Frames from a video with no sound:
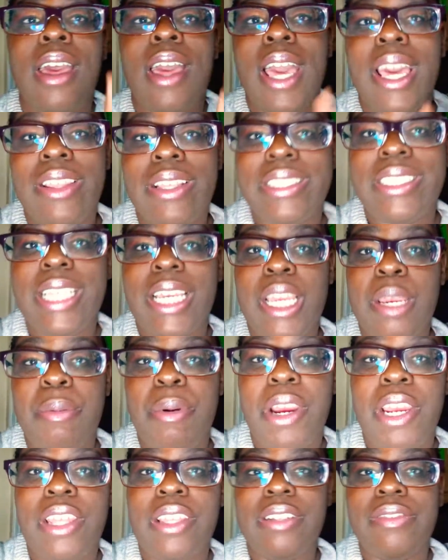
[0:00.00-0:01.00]
and the second
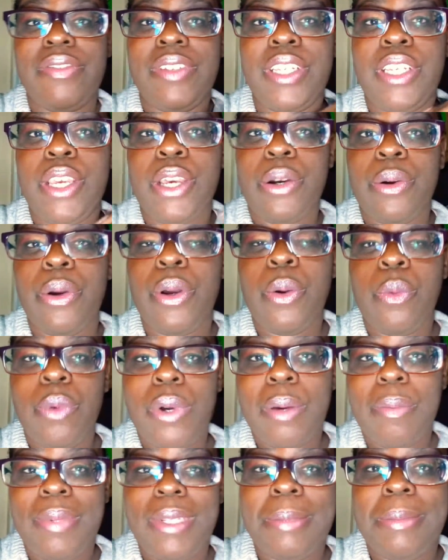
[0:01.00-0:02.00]
part of the video
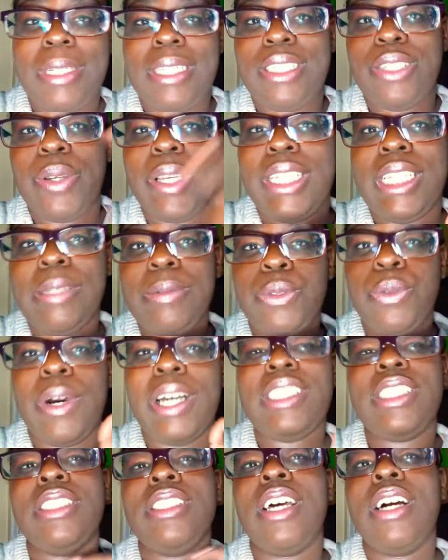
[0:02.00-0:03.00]
will be me doing lip
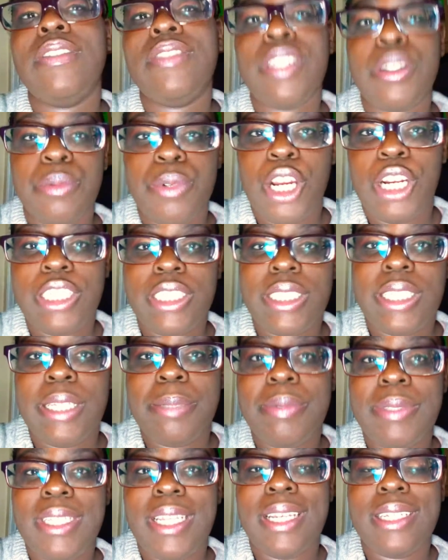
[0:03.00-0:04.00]
swatches of some NARS
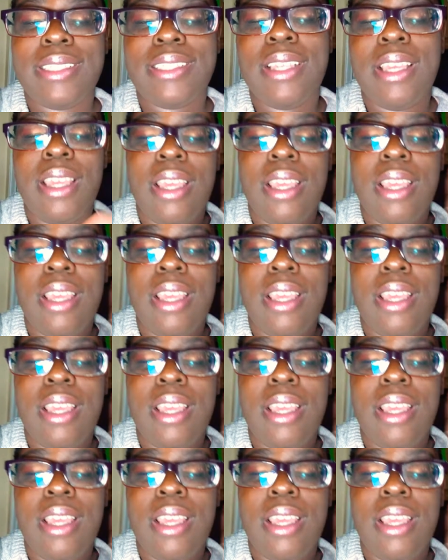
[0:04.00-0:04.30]
lipsticks